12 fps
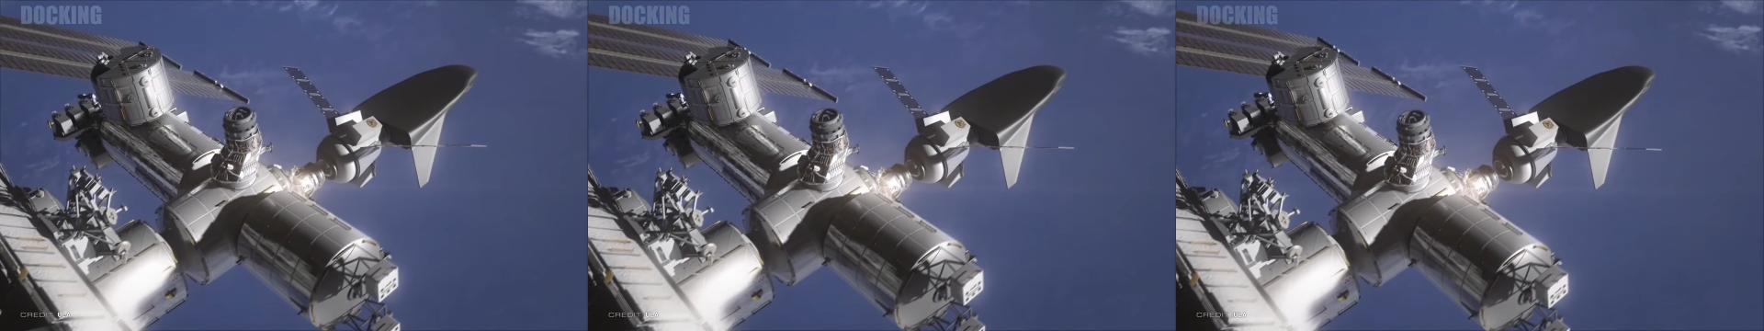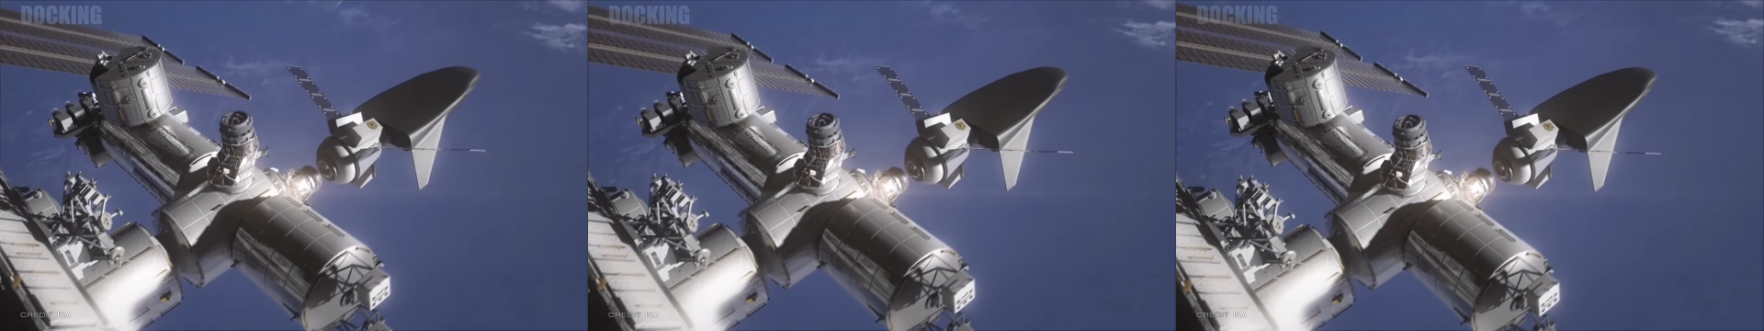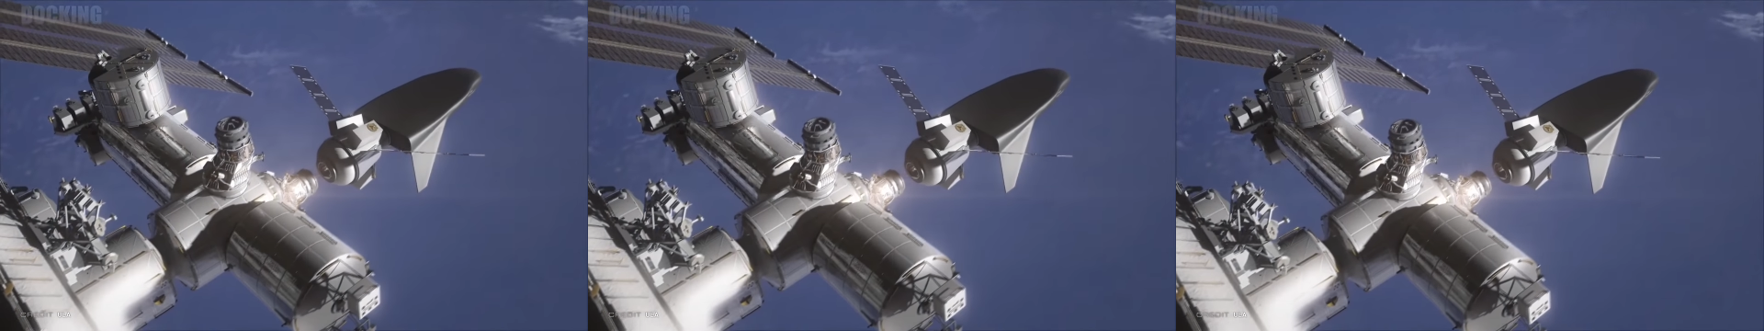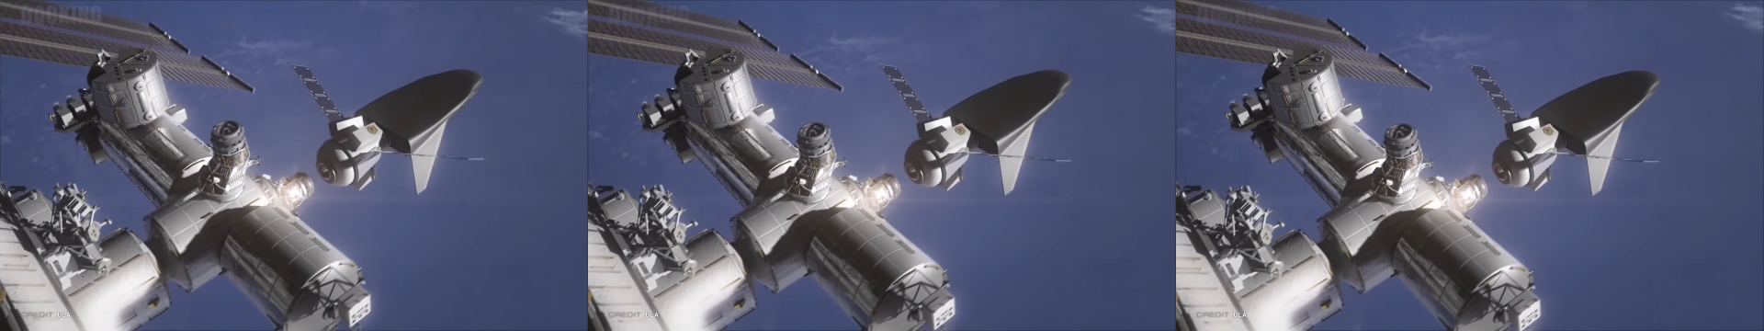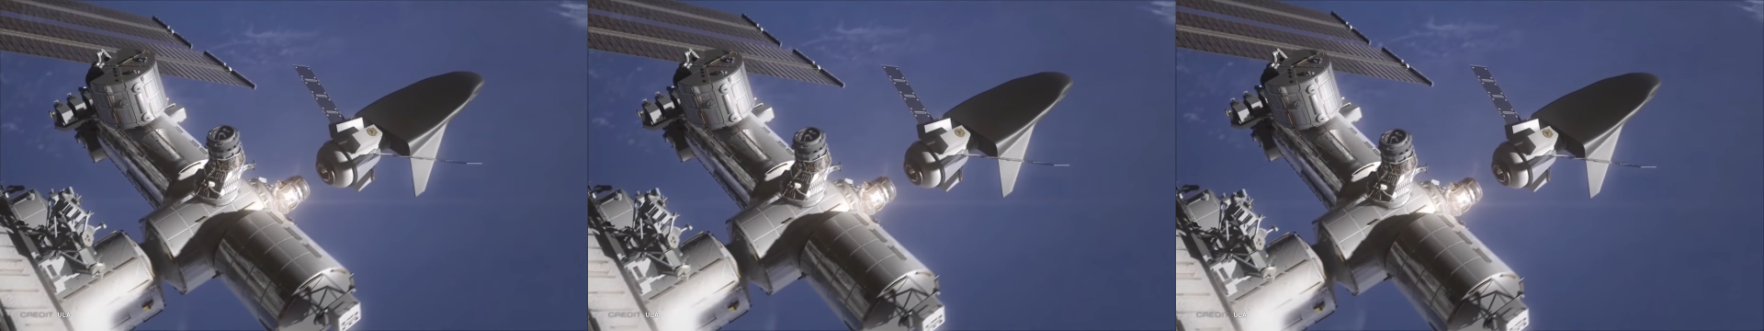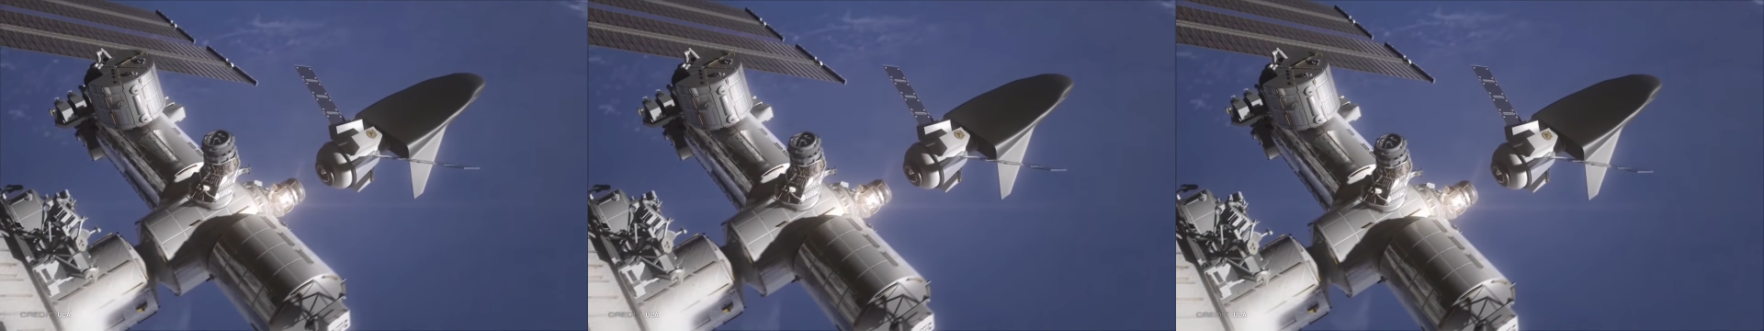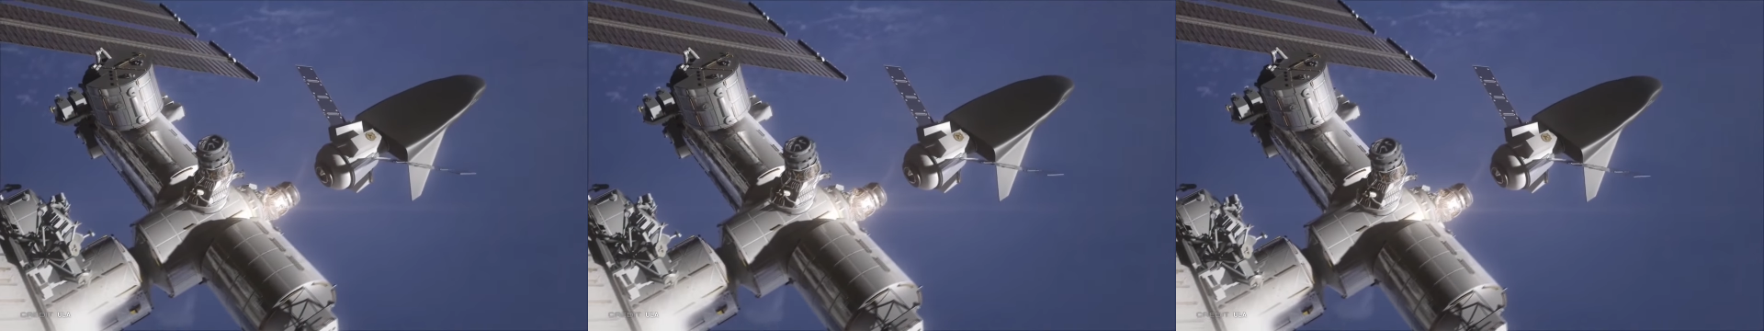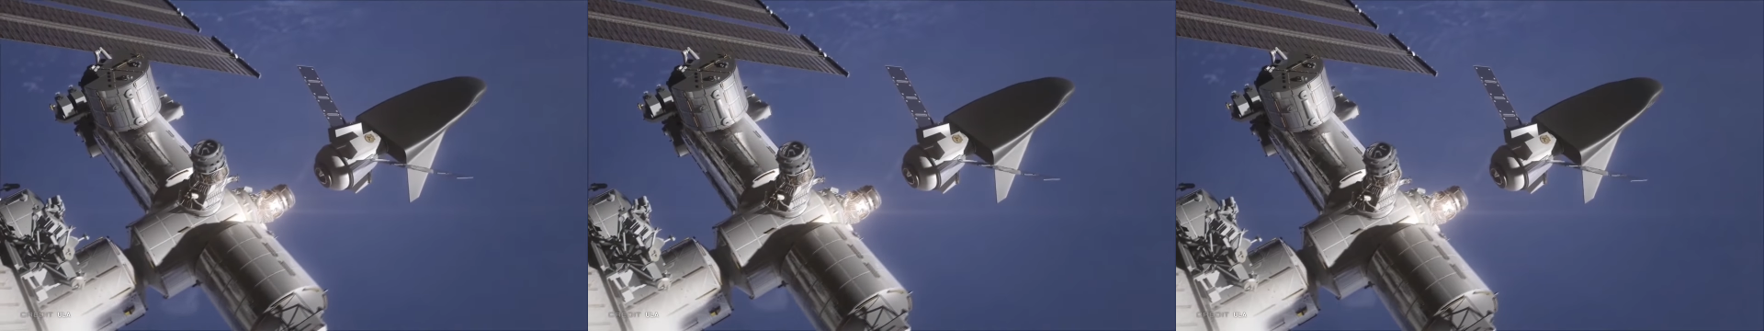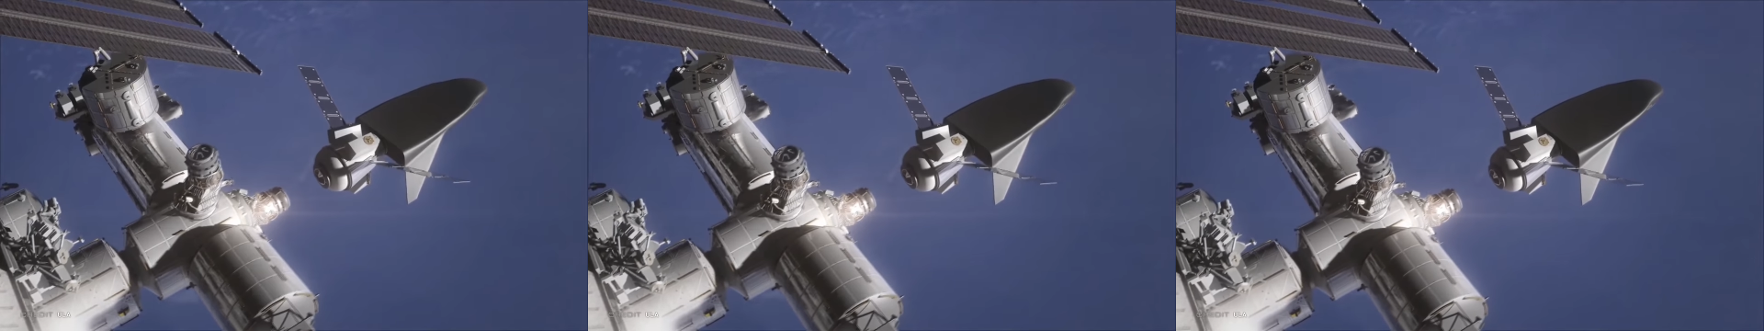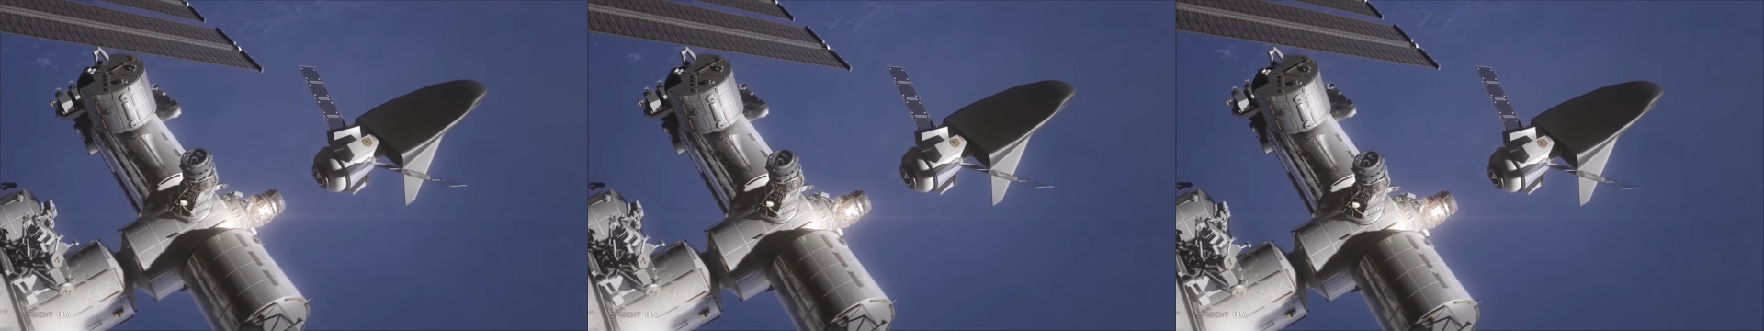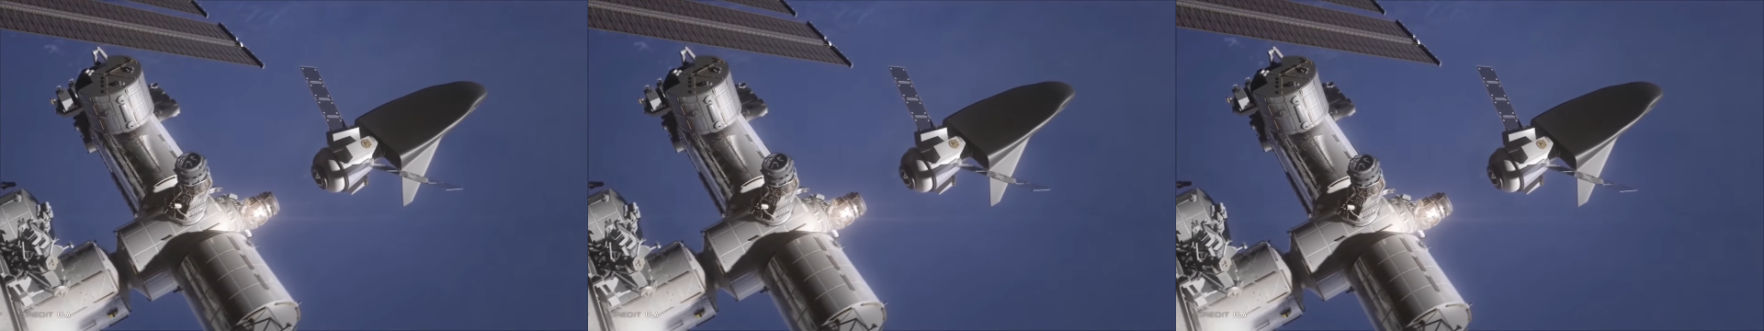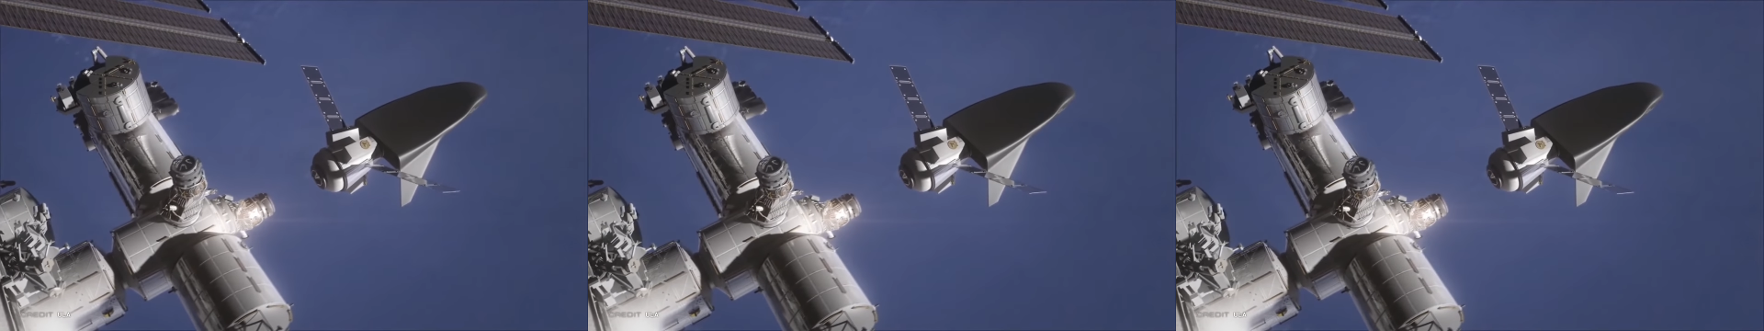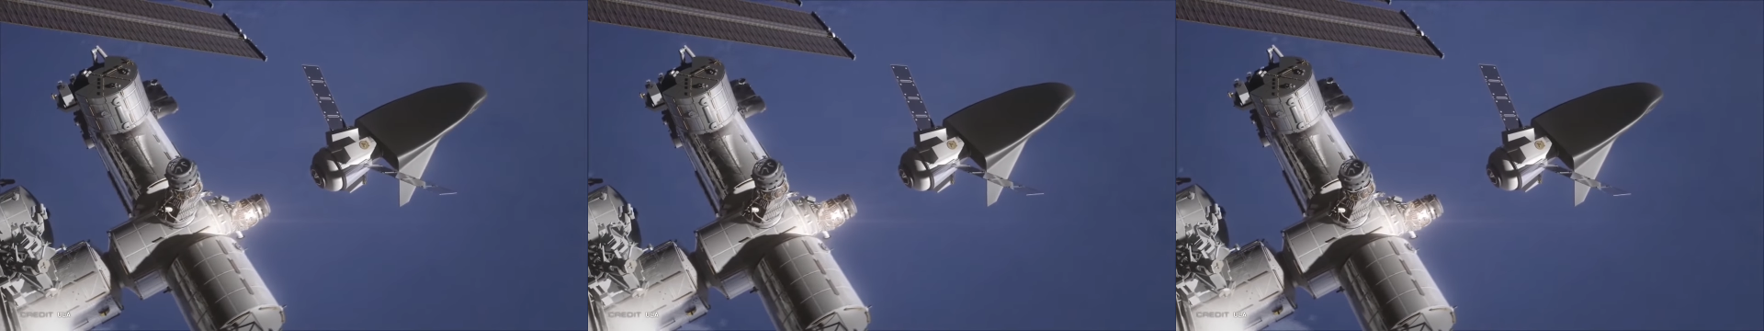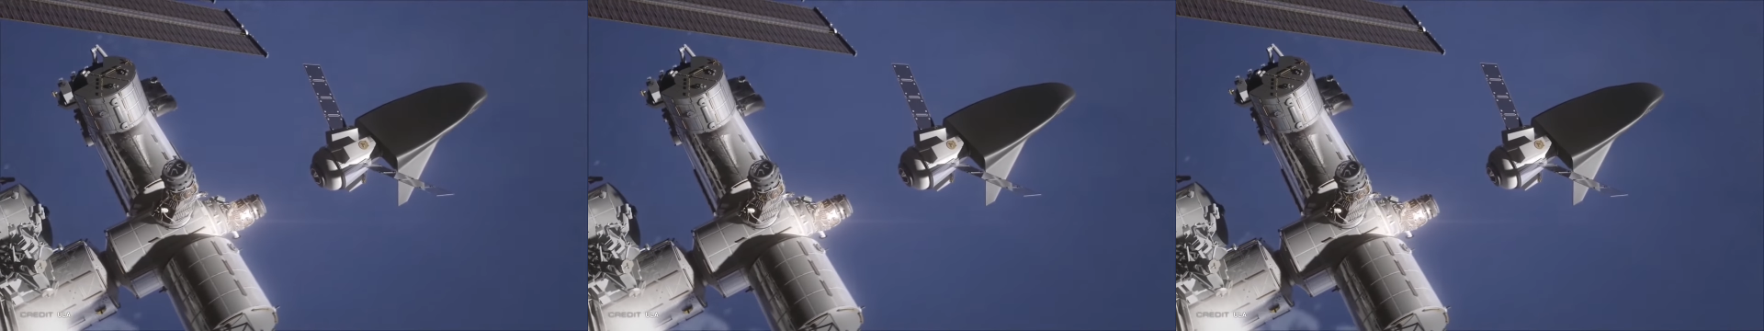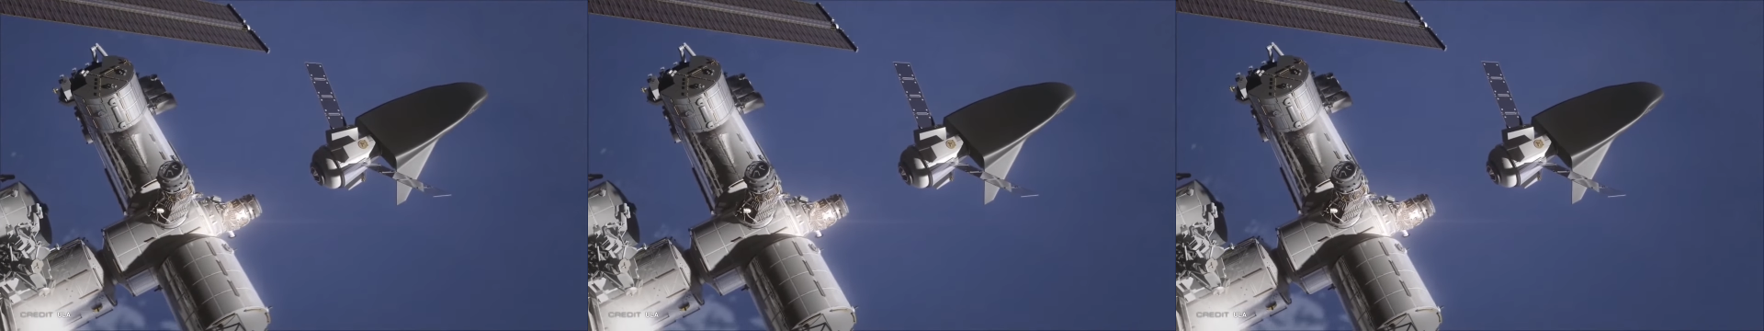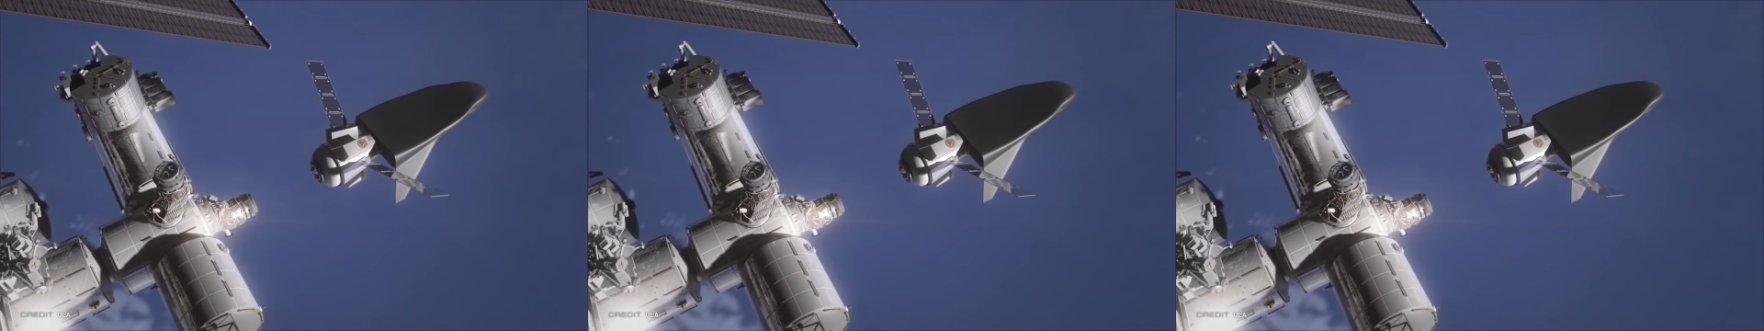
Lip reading: No face is visible, so there are no lips to read.